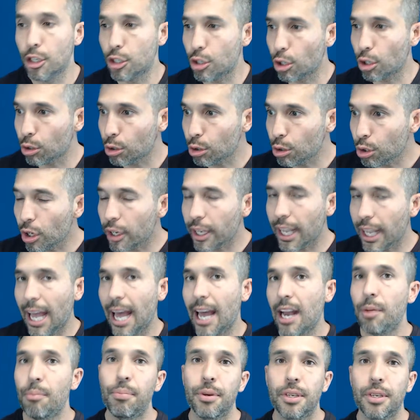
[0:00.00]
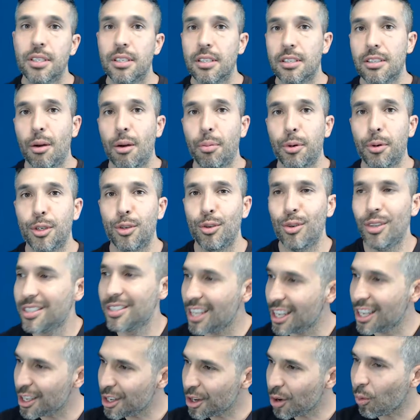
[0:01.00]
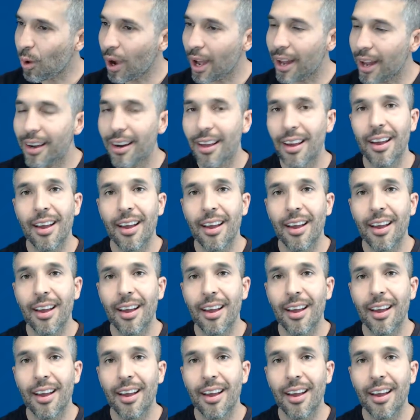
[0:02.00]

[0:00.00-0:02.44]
to look at a business opportunity and say, you know what?